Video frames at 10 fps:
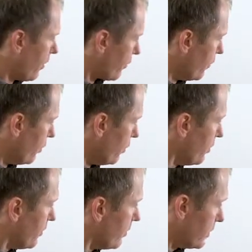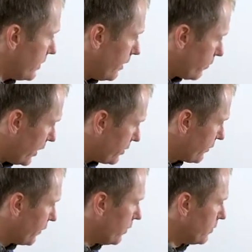through the same
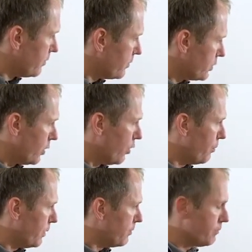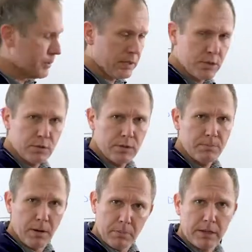RESTful, SOAP, and potentially
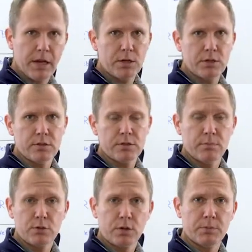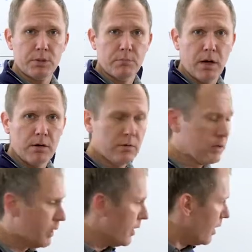publication subscription model,